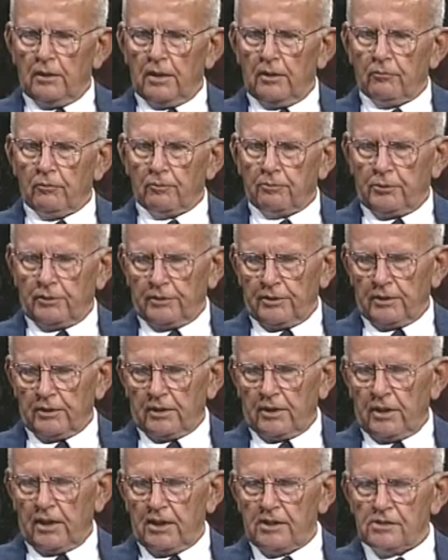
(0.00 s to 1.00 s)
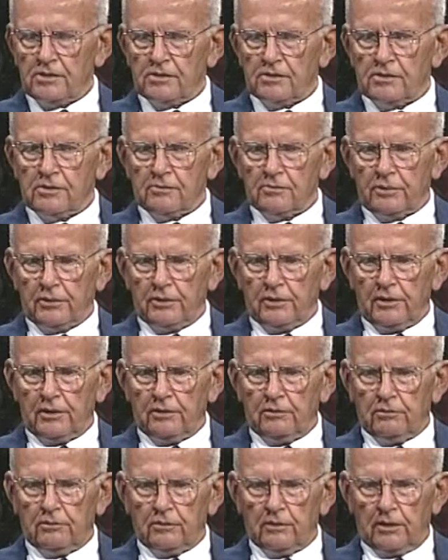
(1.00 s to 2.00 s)
they were put in cases and put
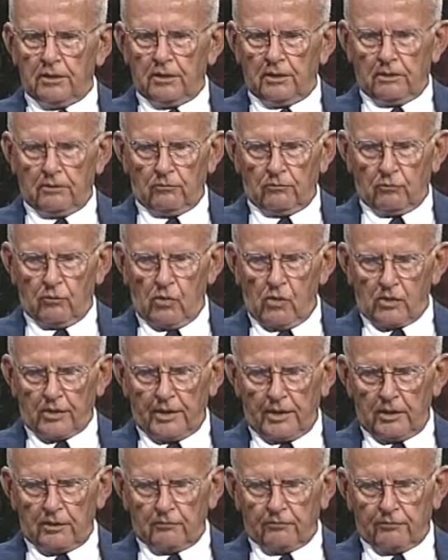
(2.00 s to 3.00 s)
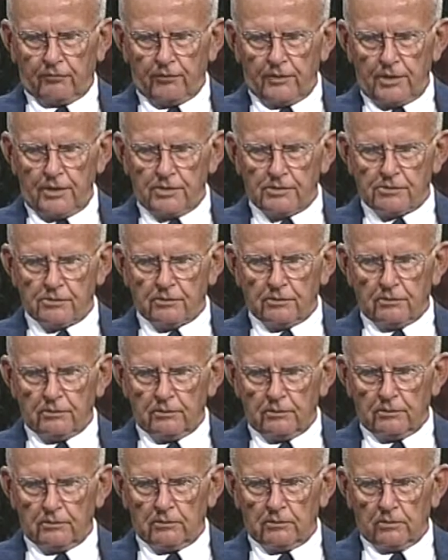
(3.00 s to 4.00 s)
into a walk-in freezer,
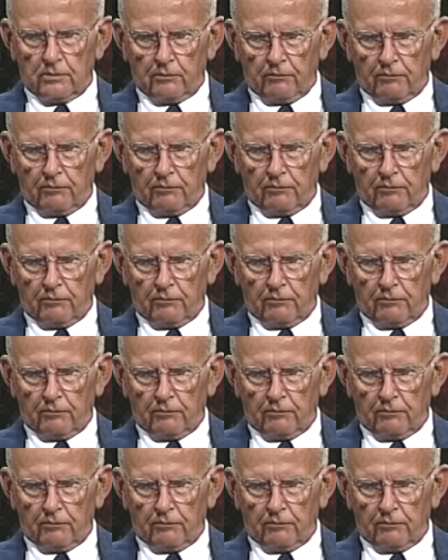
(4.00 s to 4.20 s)
or